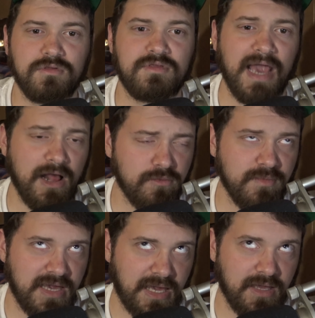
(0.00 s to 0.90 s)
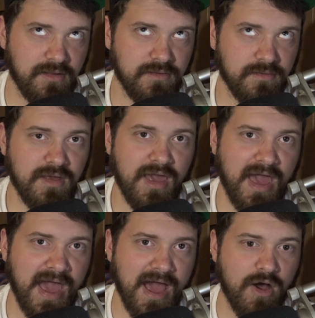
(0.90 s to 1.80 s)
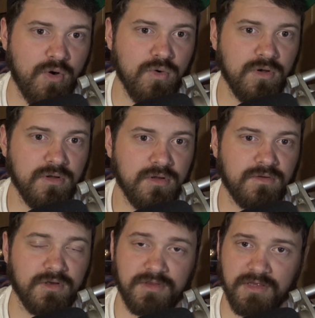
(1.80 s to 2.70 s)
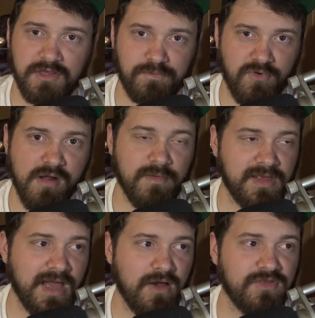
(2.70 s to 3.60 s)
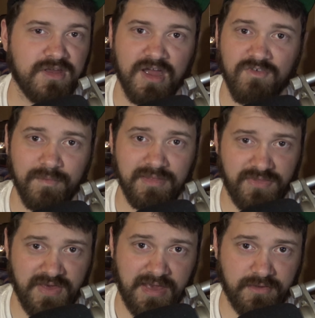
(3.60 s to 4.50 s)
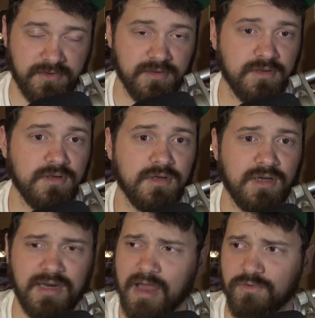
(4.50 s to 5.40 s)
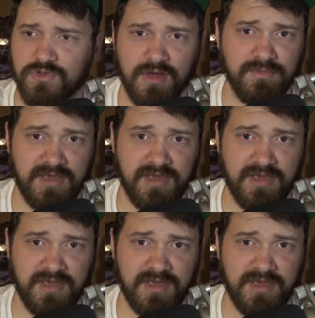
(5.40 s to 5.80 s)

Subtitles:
tell me how, because this is probably how the government thinks, and how some